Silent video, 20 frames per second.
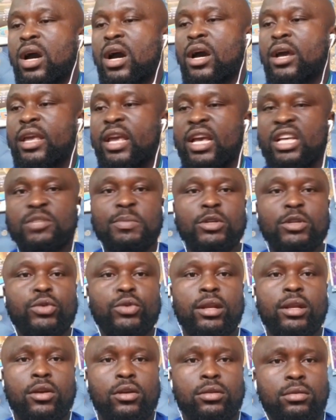He has been
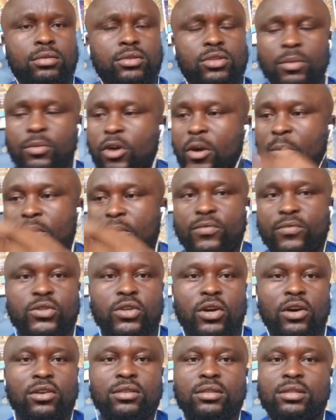doing some couple of
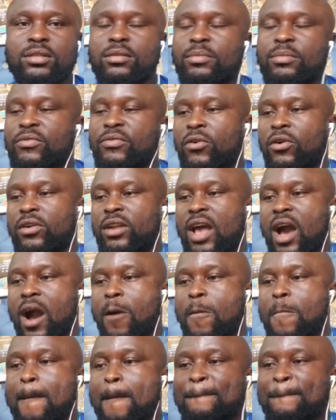songs before
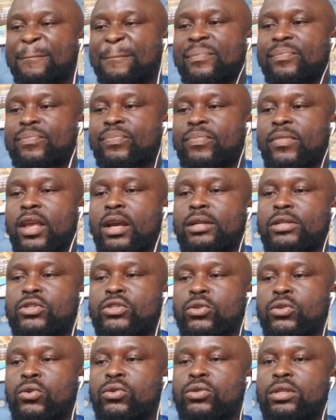now. And
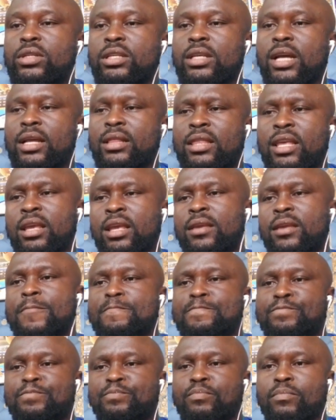so, I think,
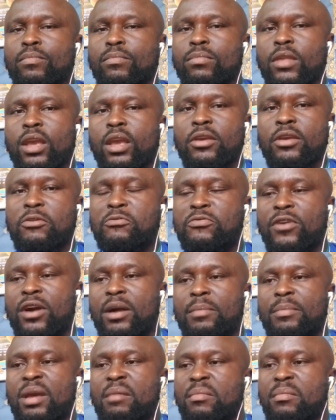if
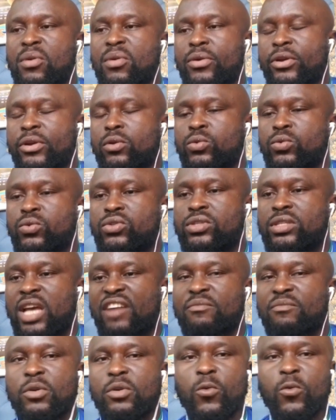my memory could
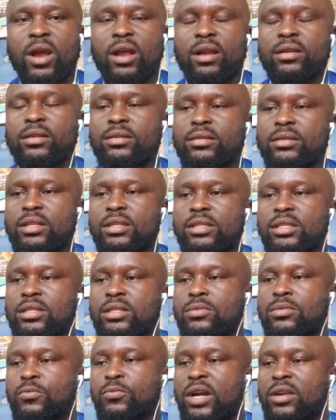serve me well, this
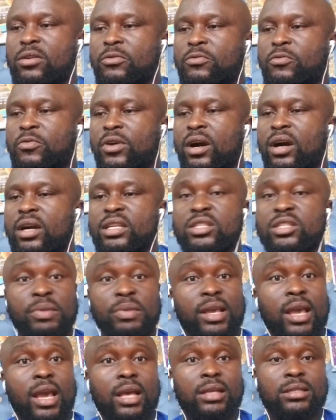is one of his
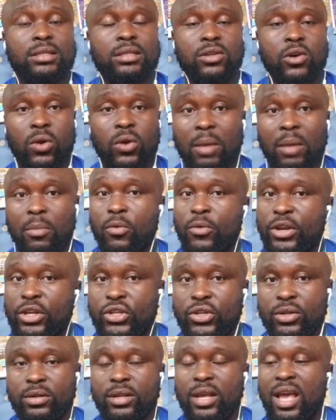biggest
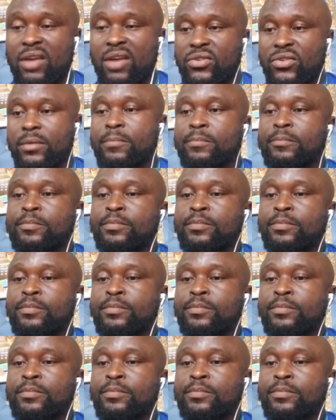collaboration ever.